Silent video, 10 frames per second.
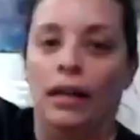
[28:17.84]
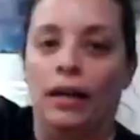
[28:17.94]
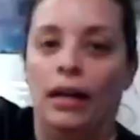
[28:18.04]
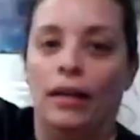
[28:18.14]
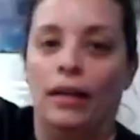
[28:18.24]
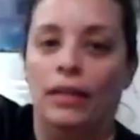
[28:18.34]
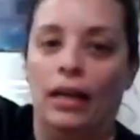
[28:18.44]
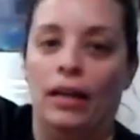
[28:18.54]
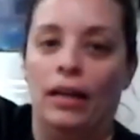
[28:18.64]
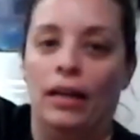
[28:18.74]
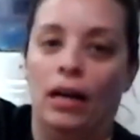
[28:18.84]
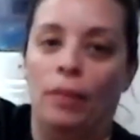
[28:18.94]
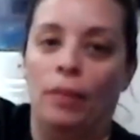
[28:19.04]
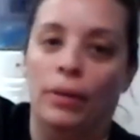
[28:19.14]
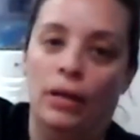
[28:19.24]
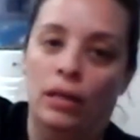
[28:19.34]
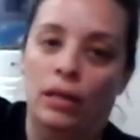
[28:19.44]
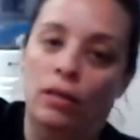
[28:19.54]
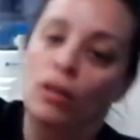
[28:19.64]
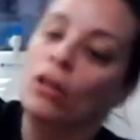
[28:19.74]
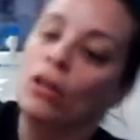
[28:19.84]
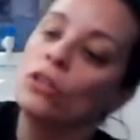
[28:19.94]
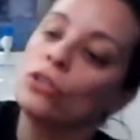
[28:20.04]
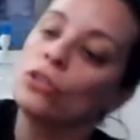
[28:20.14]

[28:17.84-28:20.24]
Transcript: and then up. So